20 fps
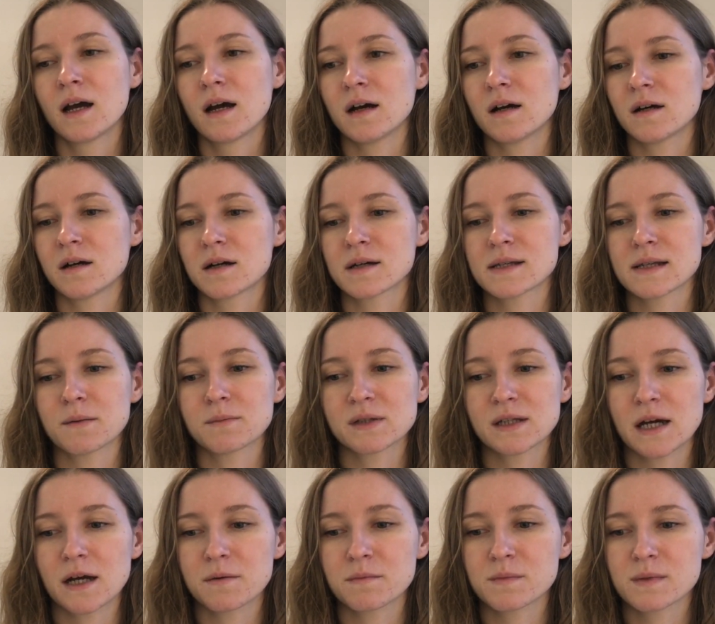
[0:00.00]
Uh,
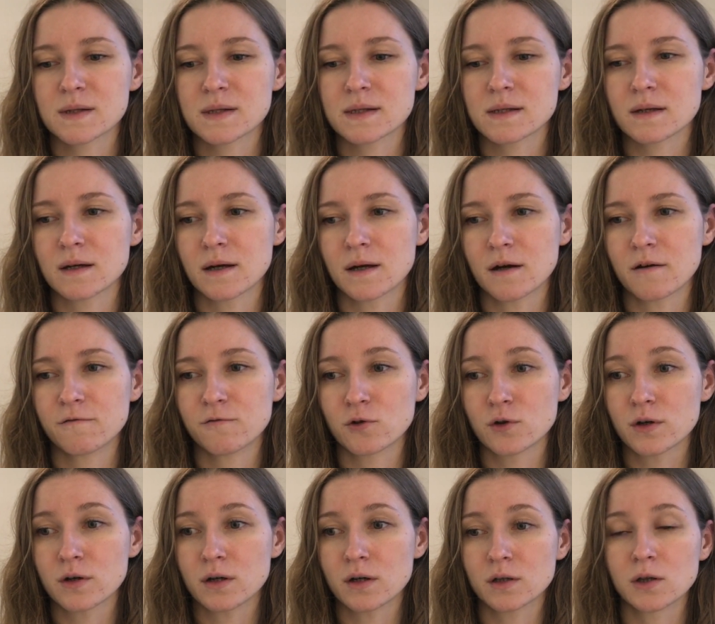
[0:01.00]
sometimes uh,
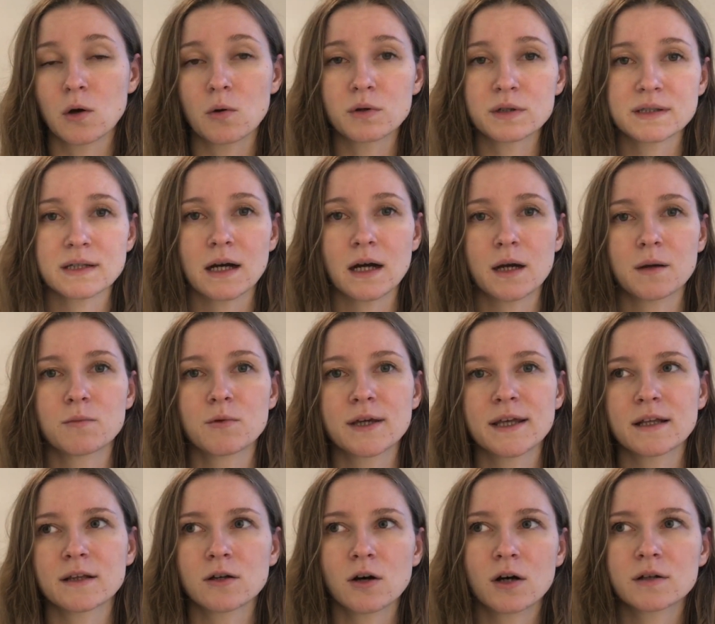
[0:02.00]
for a long time we
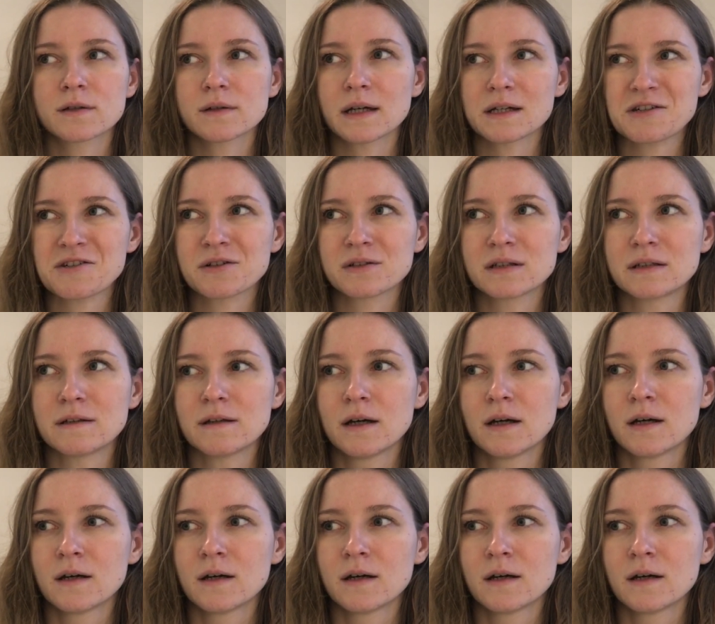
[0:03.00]
cannot actually